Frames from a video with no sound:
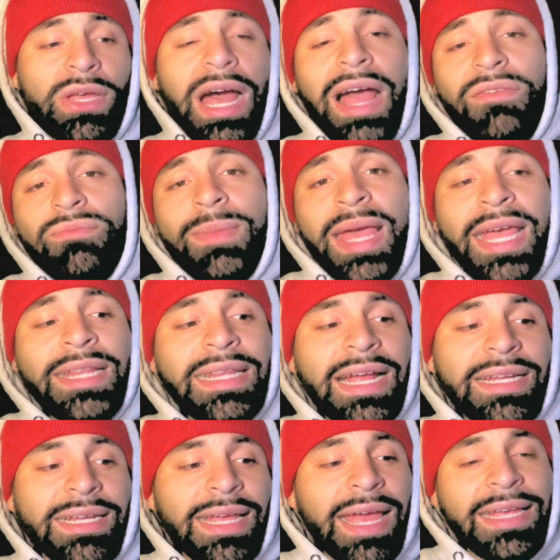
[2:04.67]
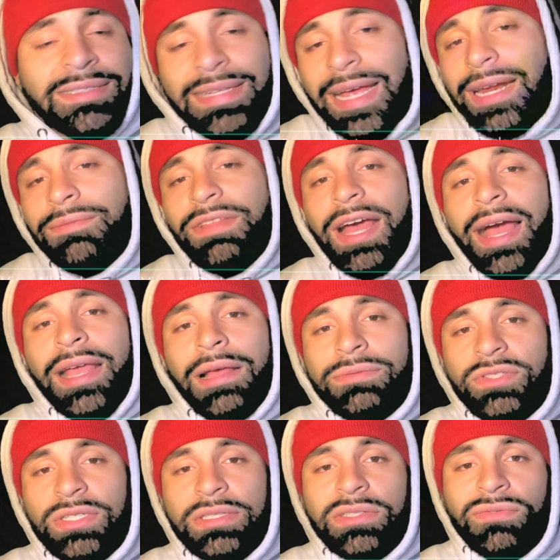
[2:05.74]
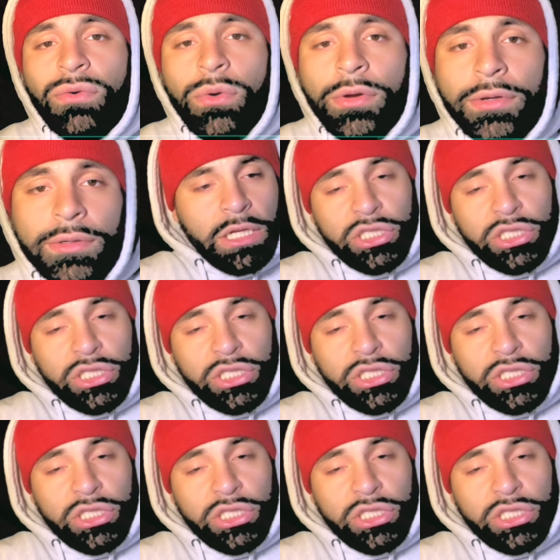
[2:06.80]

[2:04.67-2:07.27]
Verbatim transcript: I've made that is out of the height of six four.